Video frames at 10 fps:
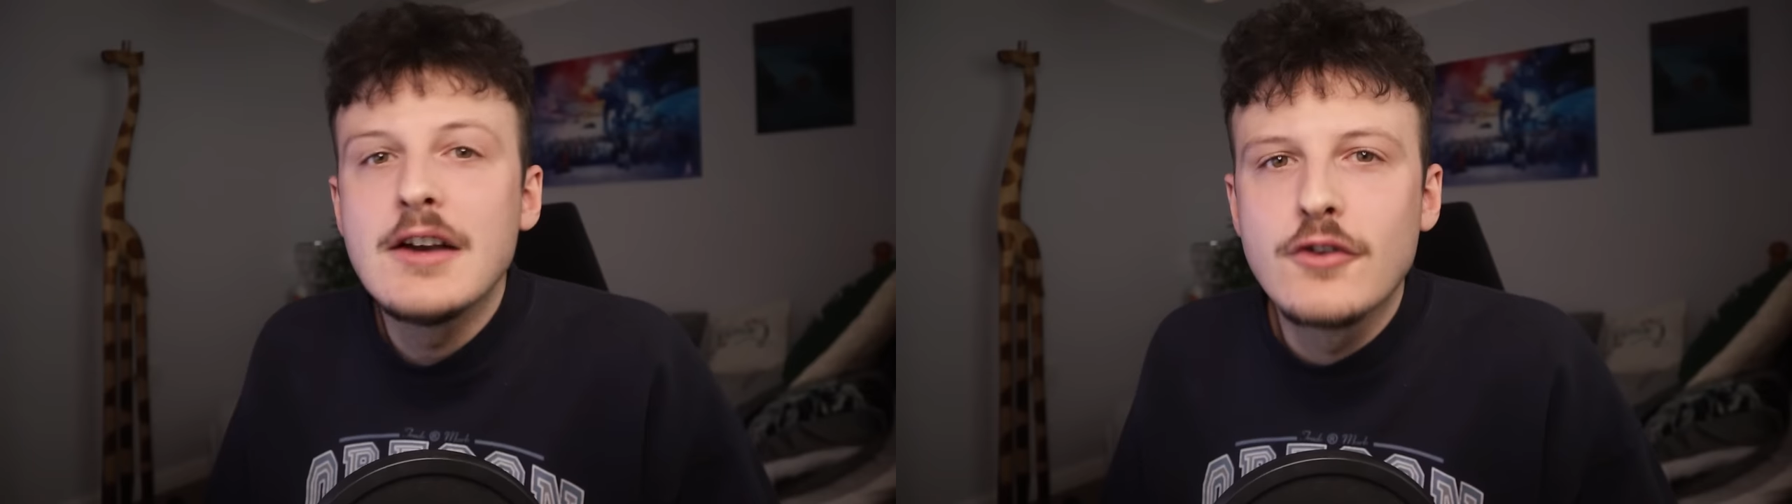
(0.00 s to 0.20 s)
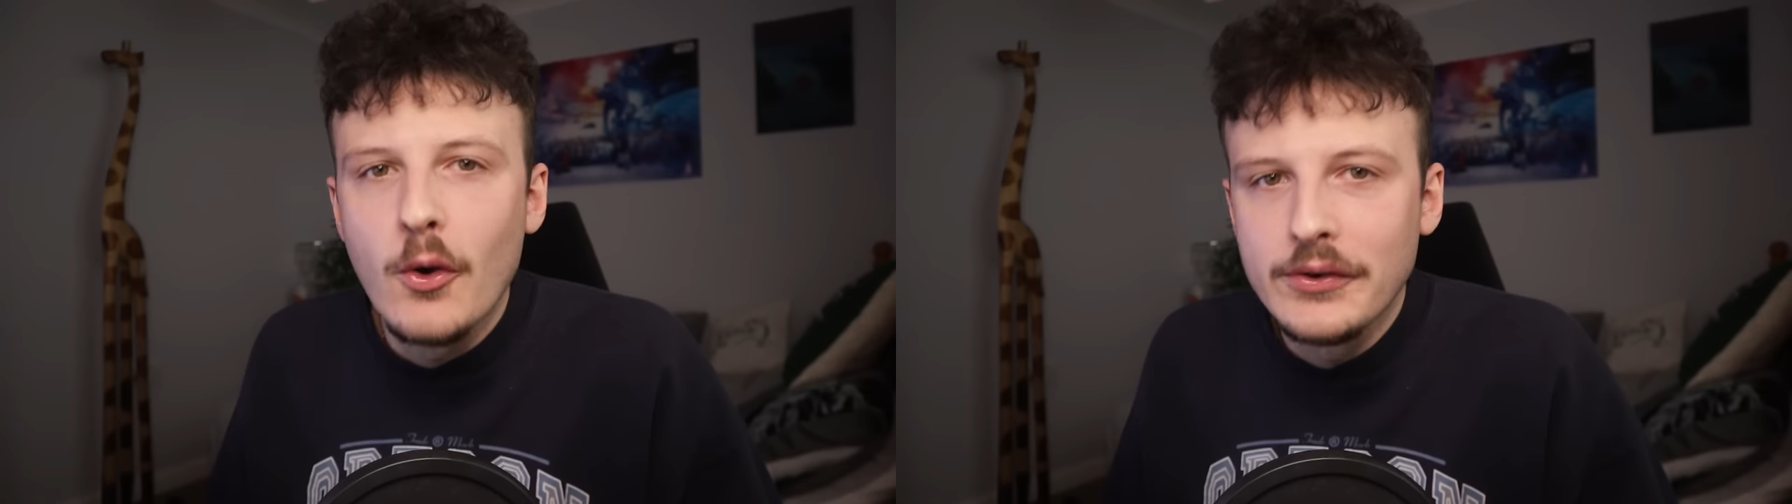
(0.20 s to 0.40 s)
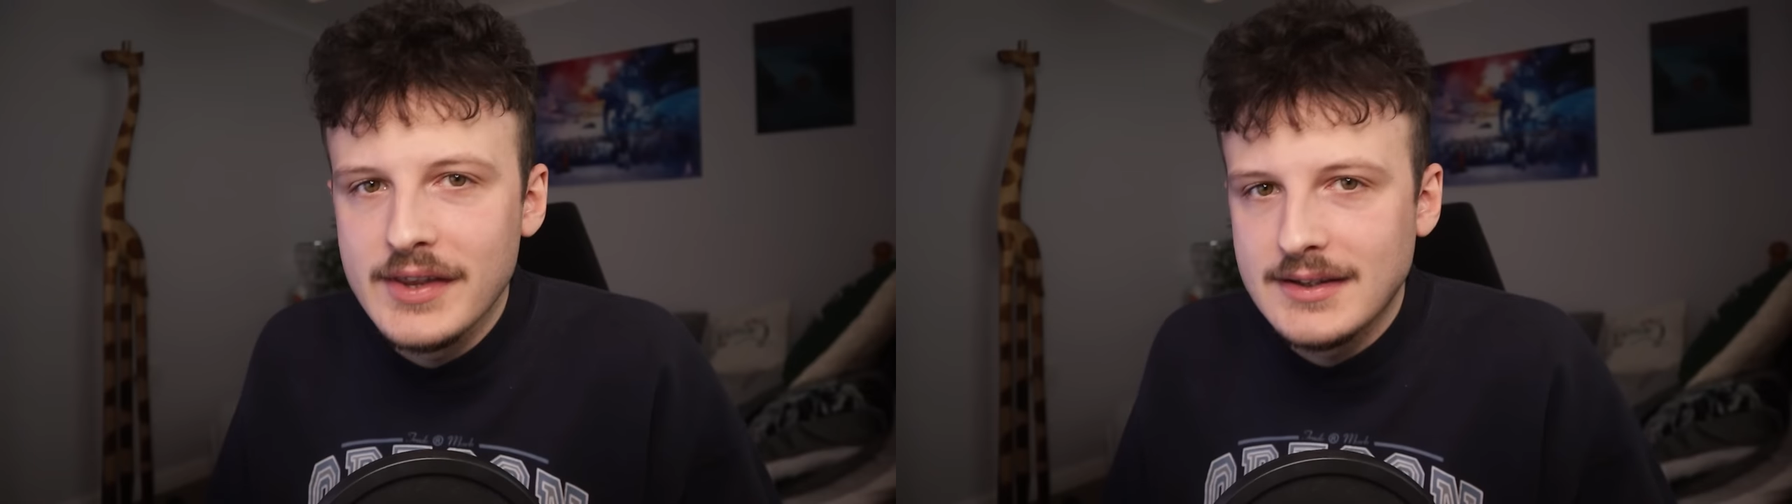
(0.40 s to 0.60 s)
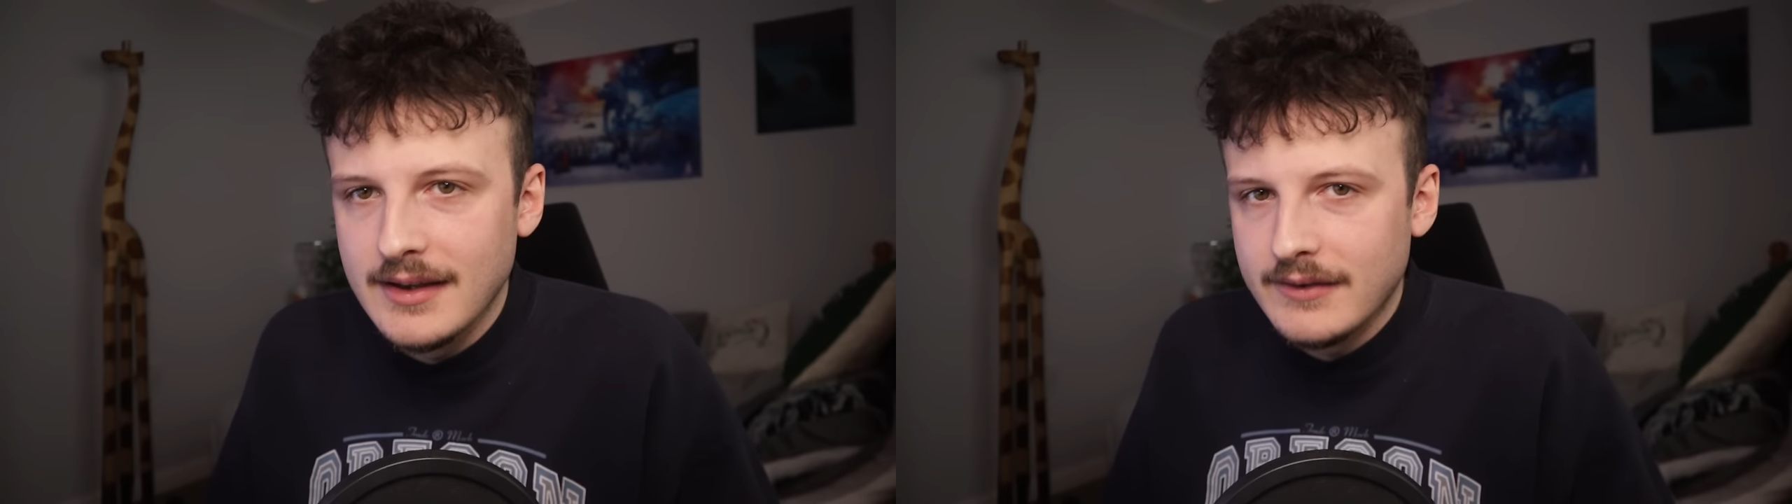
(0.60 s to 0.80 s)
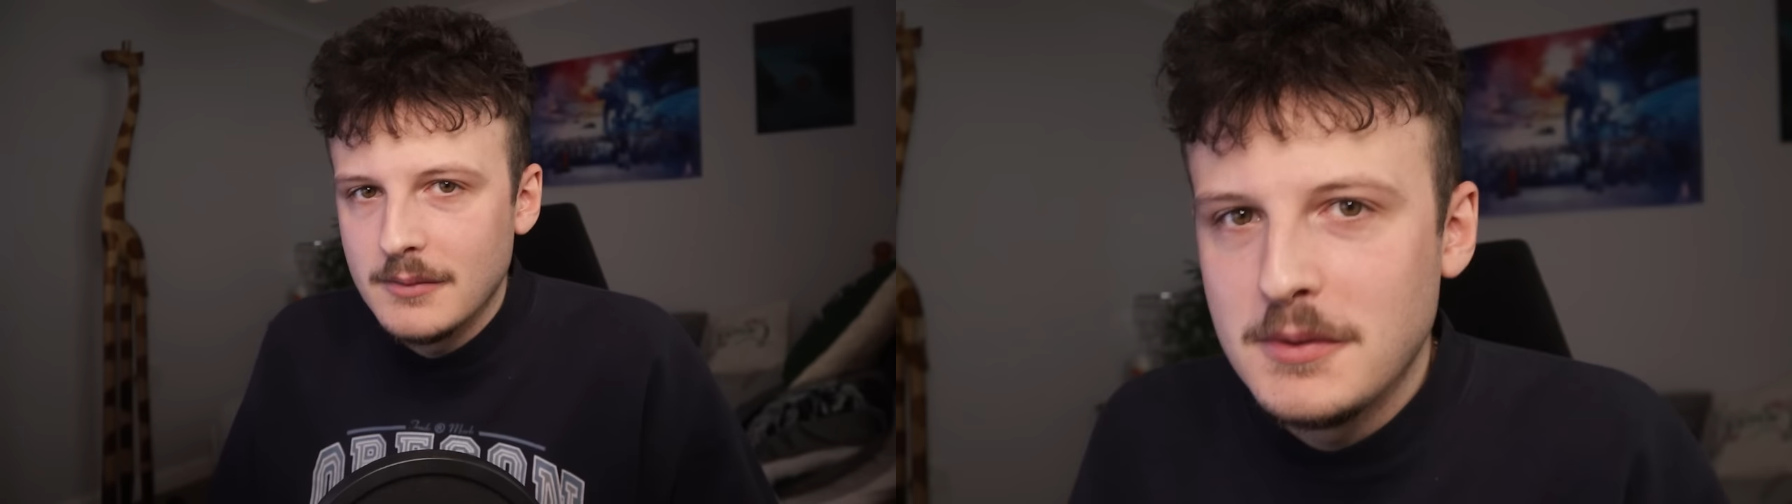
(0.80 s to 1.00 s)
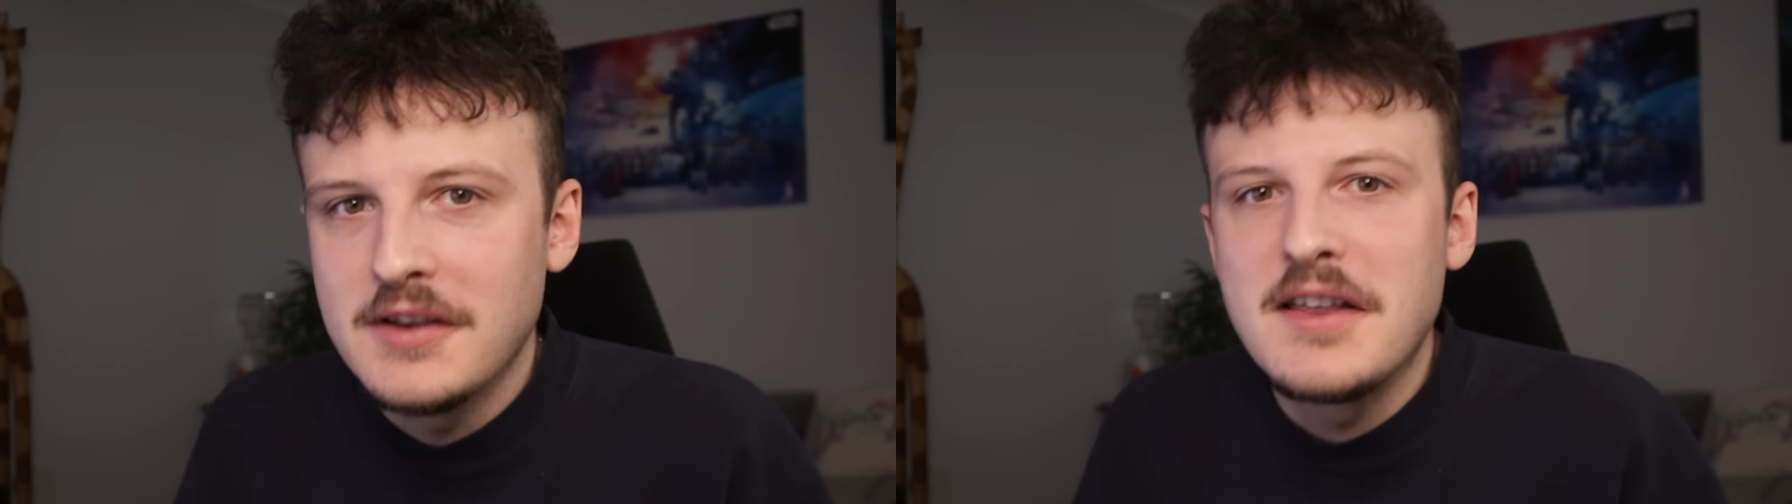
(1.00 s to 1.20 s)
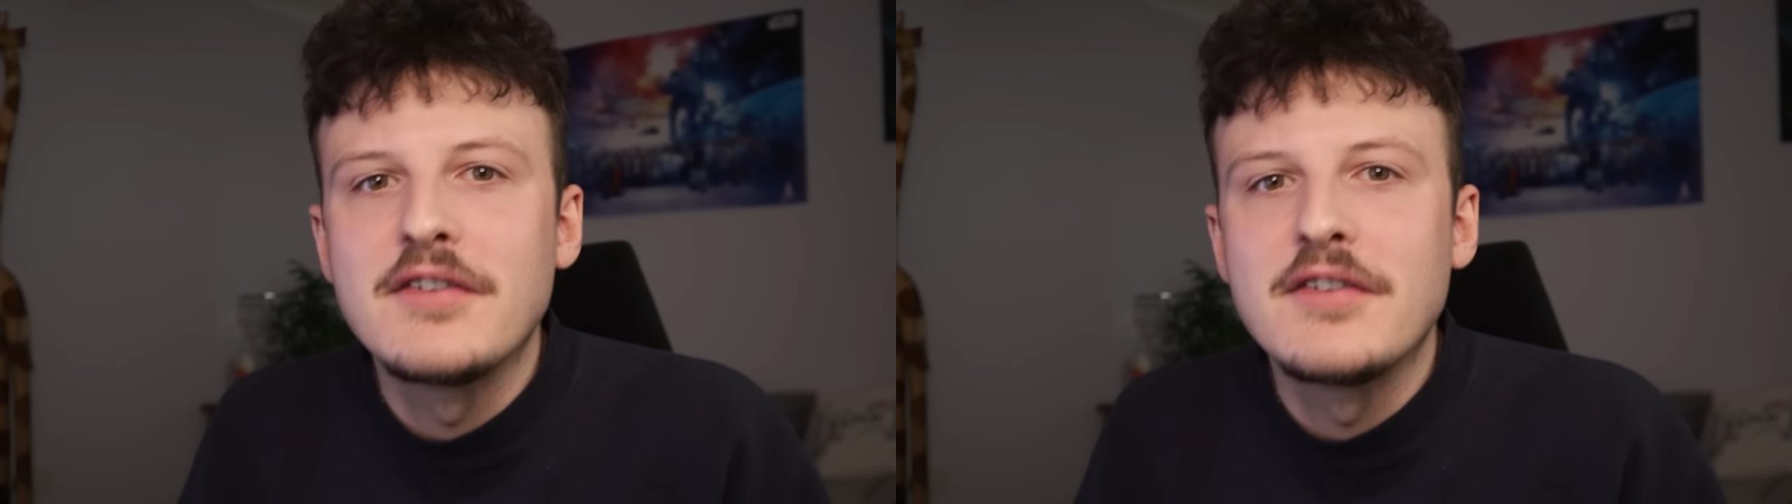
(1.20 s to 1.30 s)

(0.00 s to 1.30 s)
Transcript: Yeah, of course they did, because they're